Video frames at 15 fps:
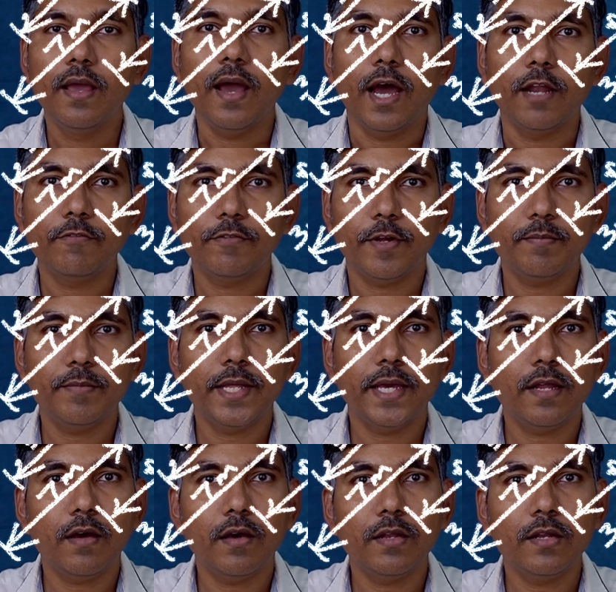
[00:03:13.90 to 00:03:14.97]
and from there
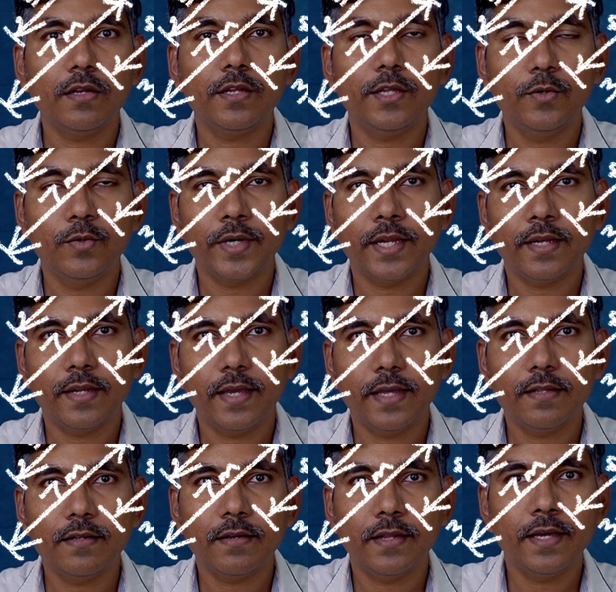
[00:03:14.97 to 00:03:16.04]
on you can
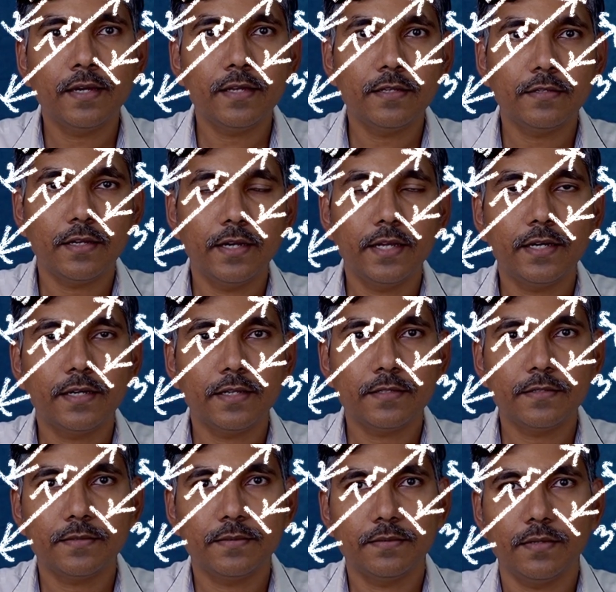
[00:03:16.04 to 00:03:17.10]
either increase or
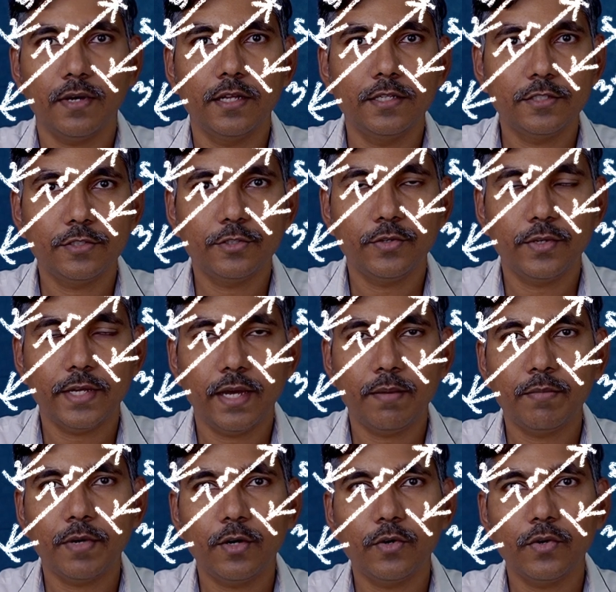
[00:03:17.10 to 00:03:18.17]
decrease, adjust your
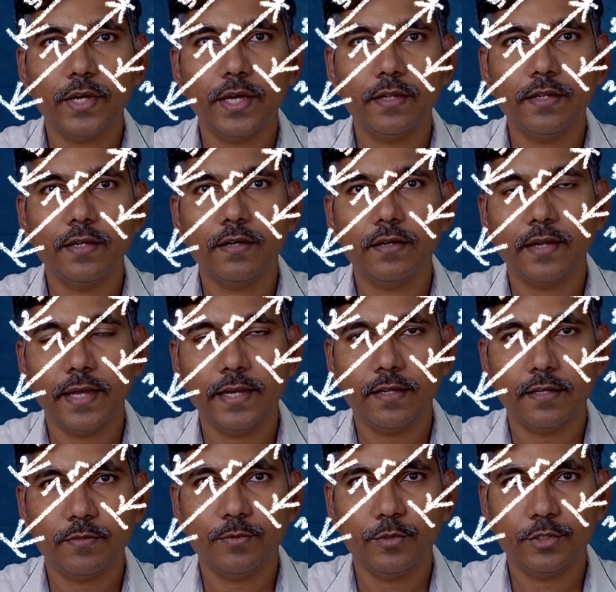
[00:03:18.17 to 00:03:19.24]
camera to get the right
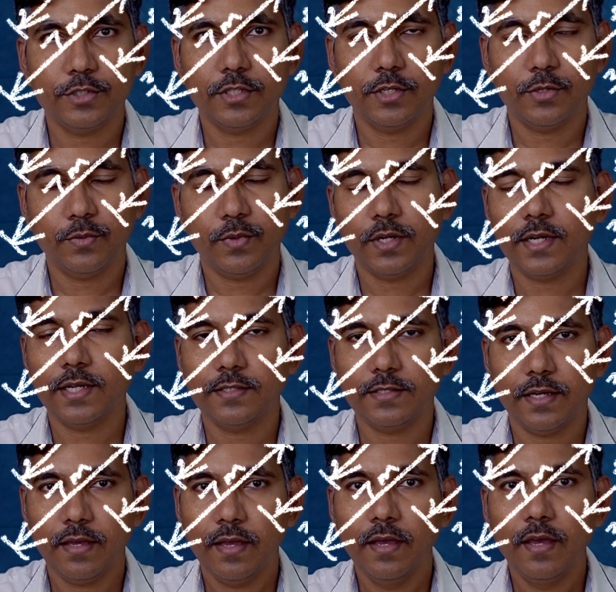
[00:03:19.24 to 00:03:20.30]
exposure that you want. Let's
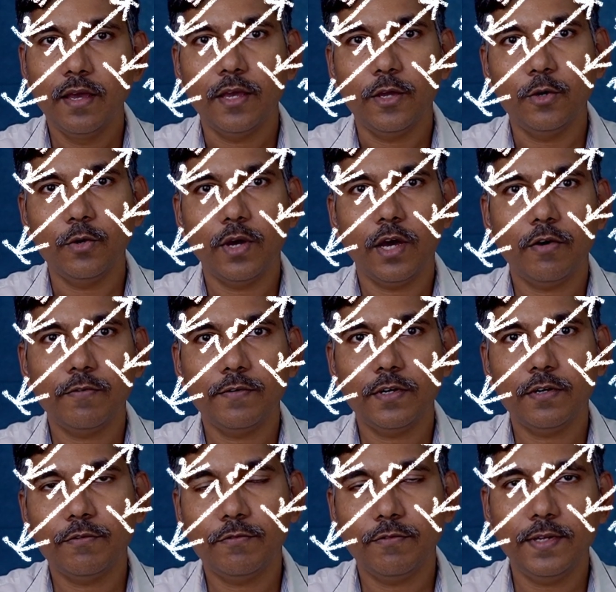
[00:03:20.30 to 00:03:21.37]
say you have
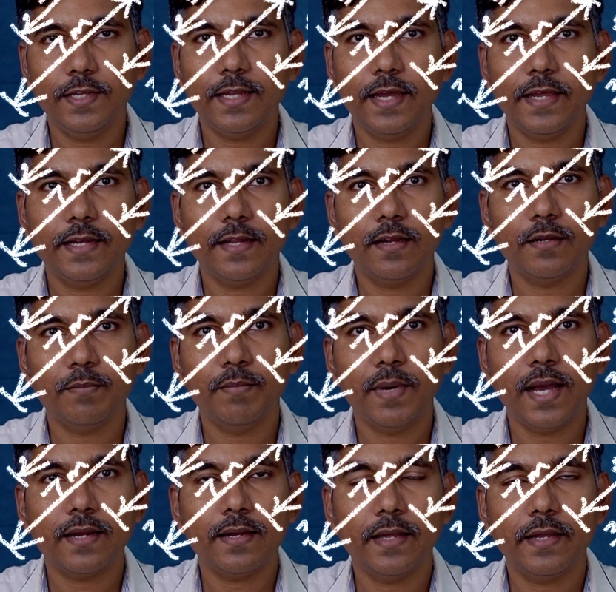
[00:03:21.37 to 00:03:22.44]
a fill light and
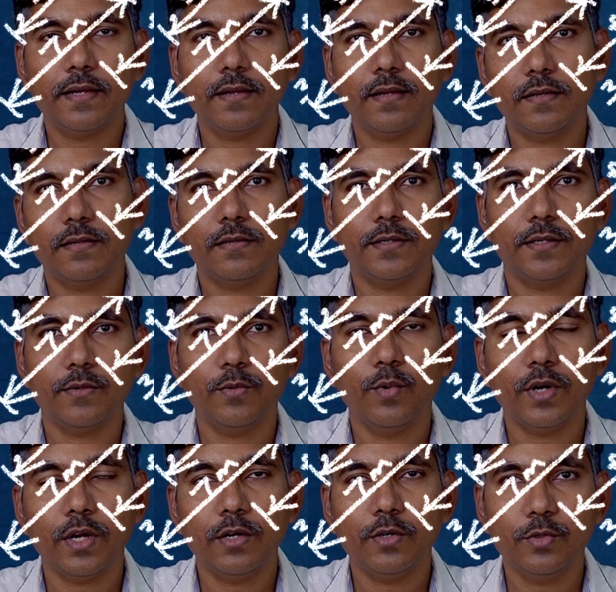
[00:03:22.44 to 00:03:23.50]
backlight at
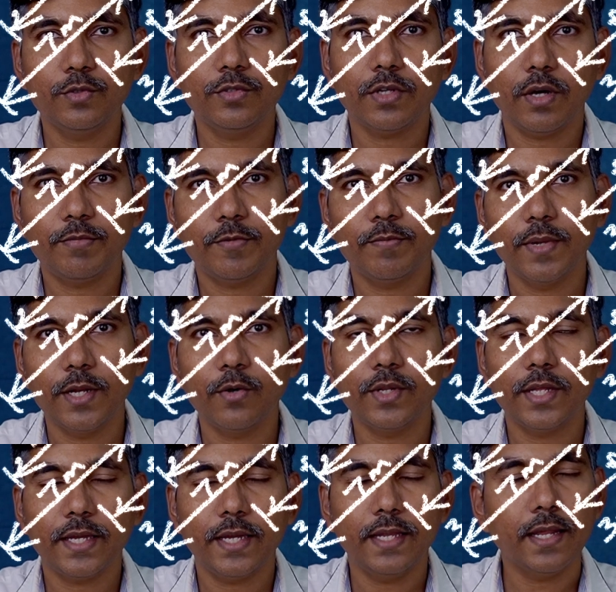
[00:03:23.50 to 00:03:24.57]
1 or 2 stops below the
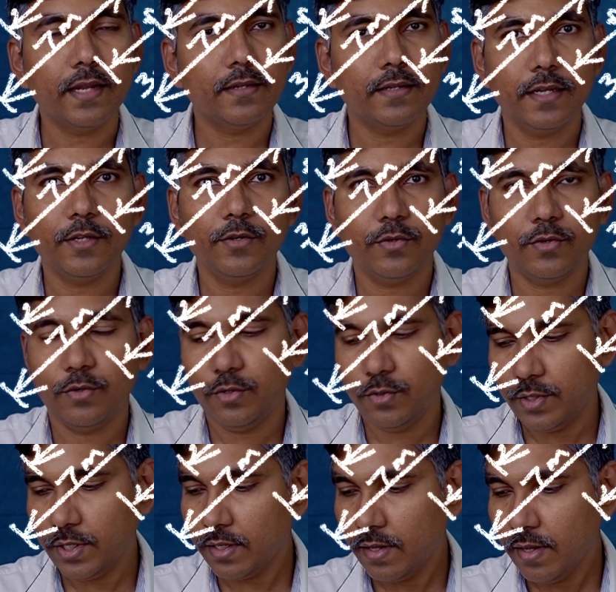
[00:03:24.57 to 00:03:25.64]
key light, then you could do
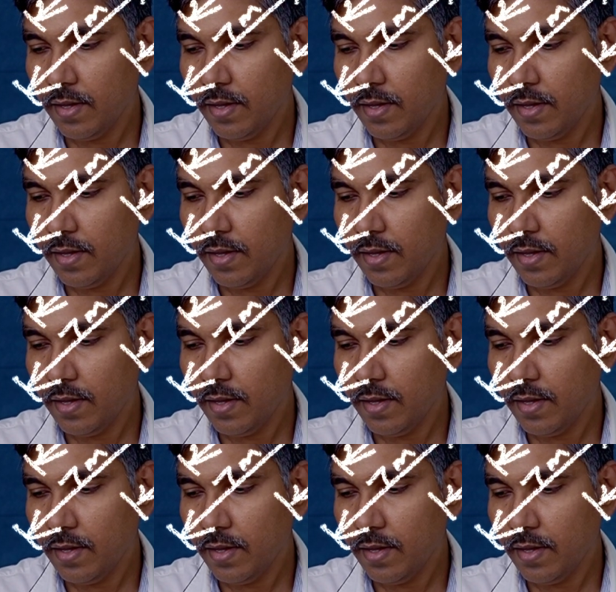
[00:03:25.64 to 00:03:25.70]
that.